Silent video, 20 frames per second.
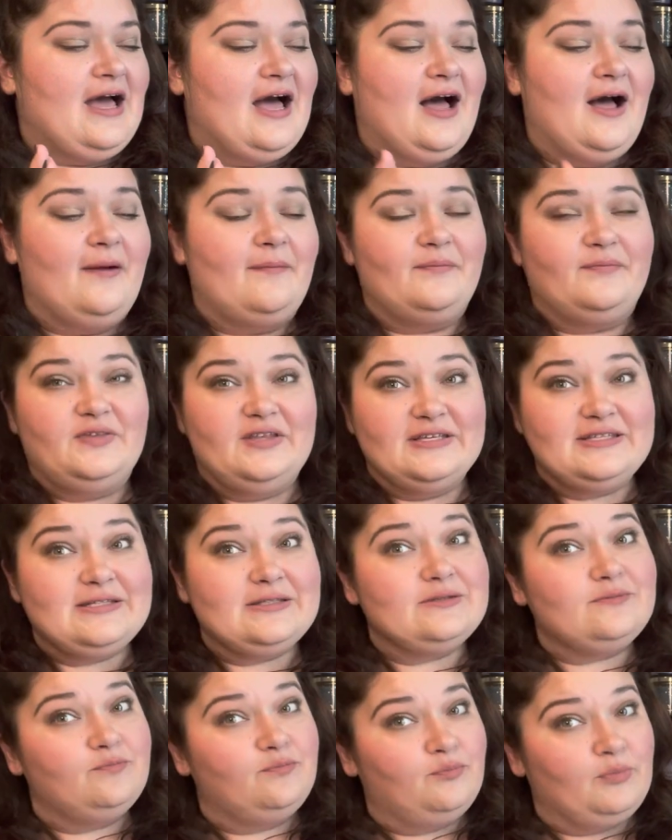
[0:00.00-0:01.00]
Um,
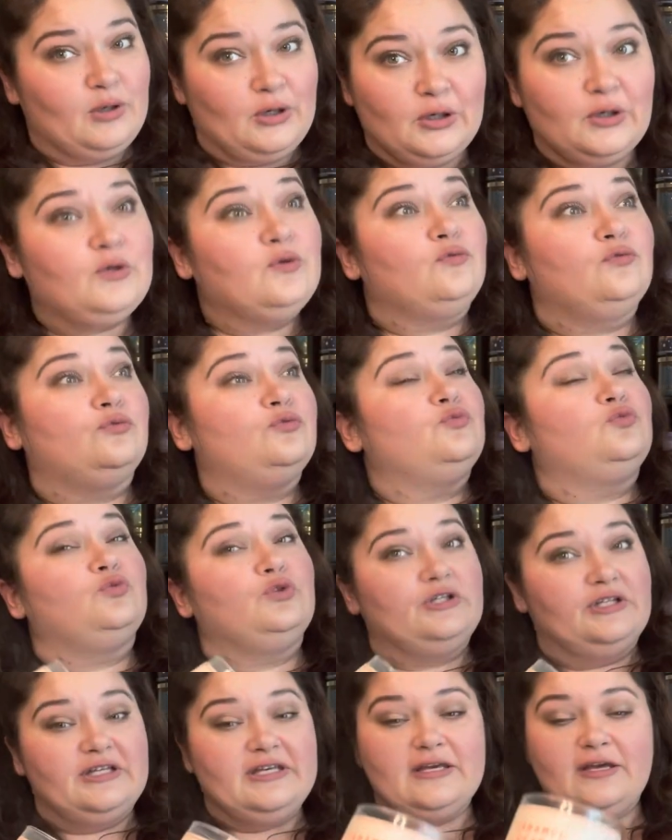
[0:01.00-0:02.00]
this burnt
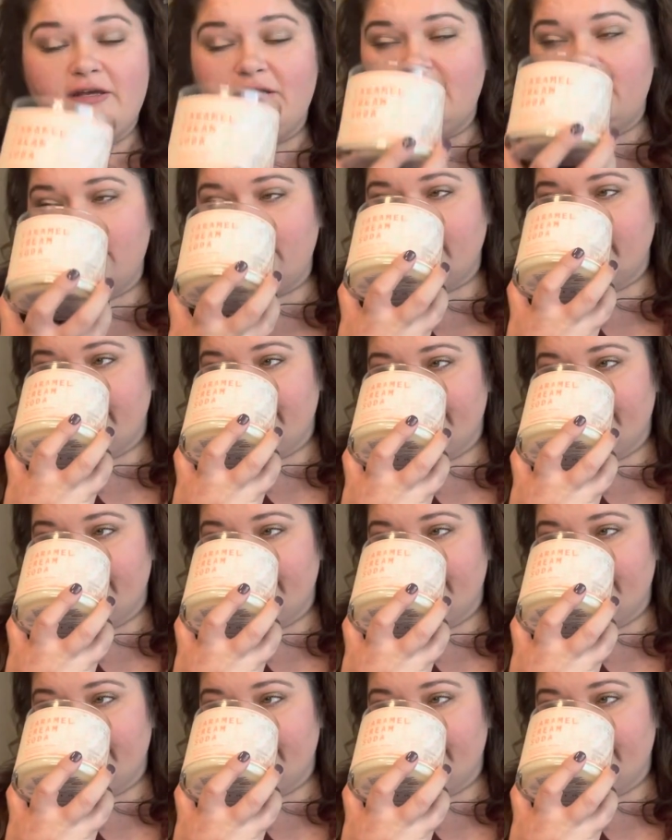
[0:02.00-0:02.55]
really good.